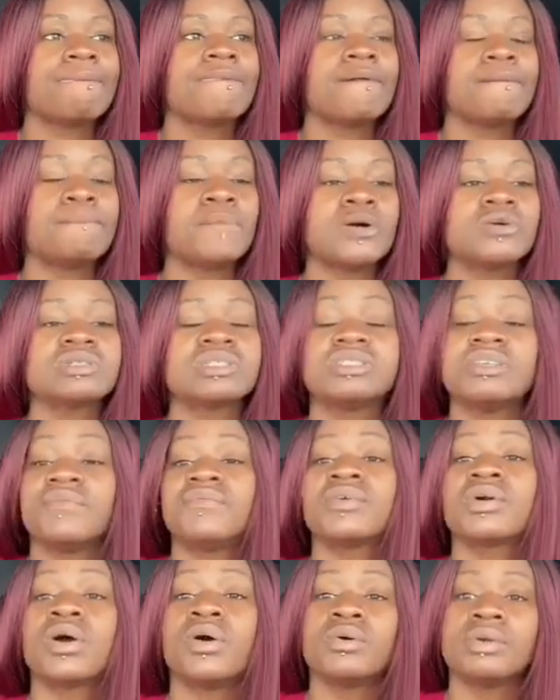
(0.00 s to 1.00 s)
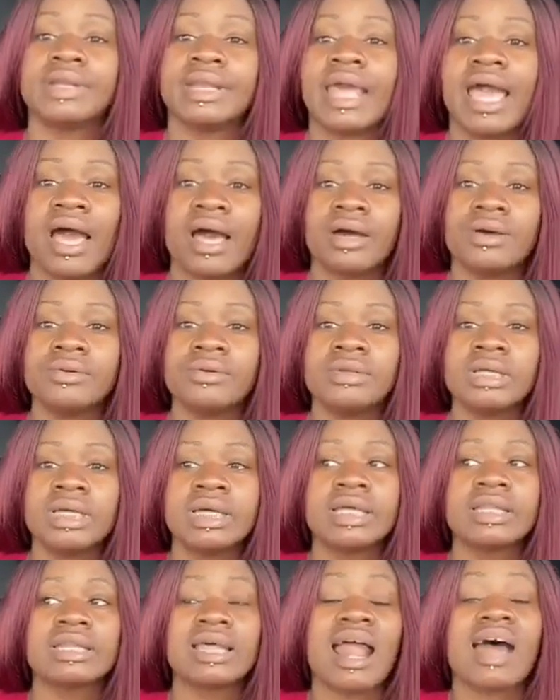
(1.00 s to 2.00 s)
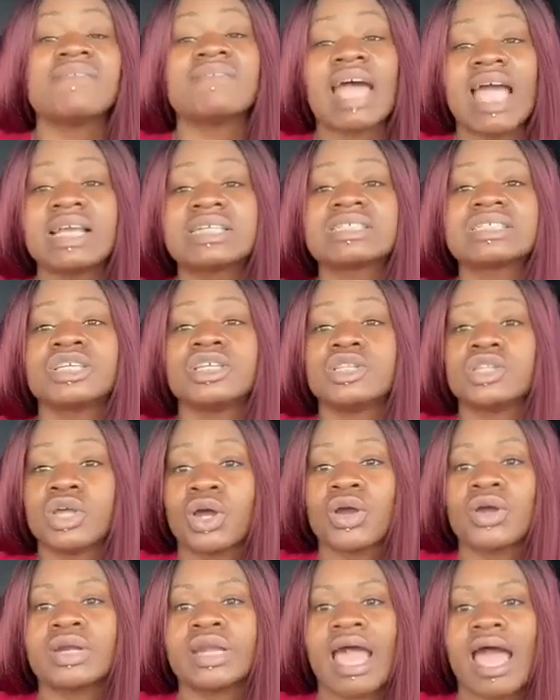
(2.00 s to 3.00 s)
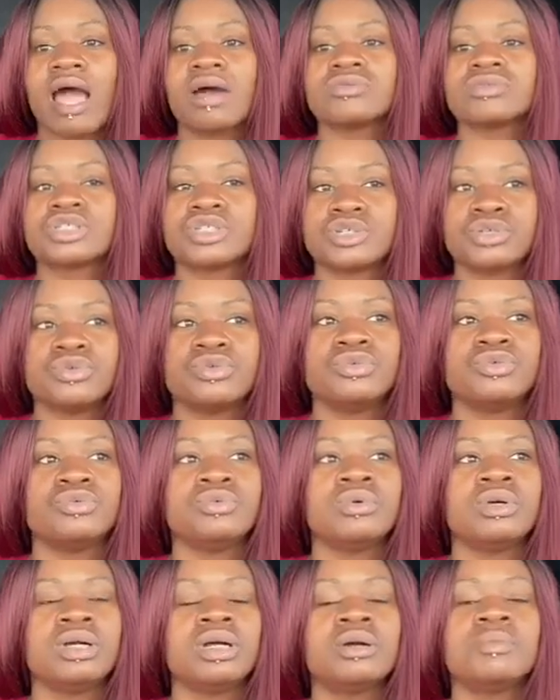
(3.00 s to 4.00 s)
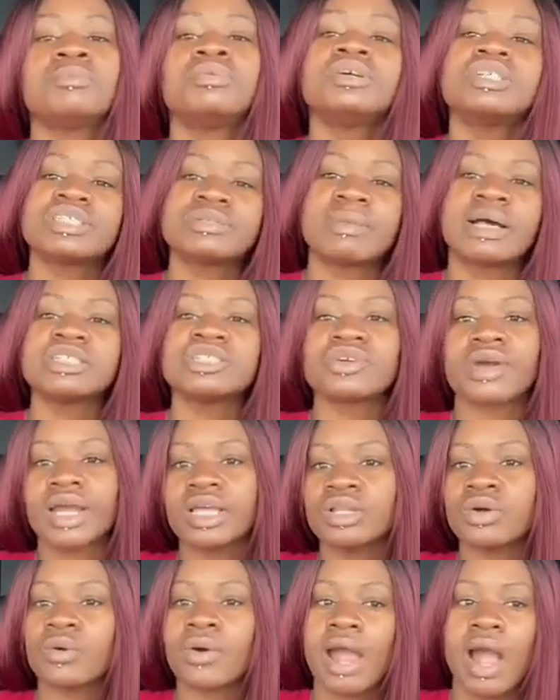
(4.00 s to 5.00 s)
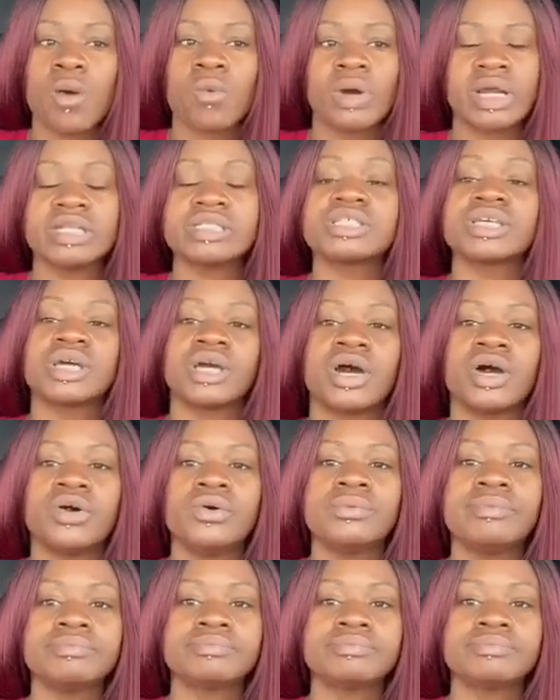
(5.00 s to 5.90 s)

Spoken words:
the most difficult now that I've actually learned how to push my trailer where I want it to go,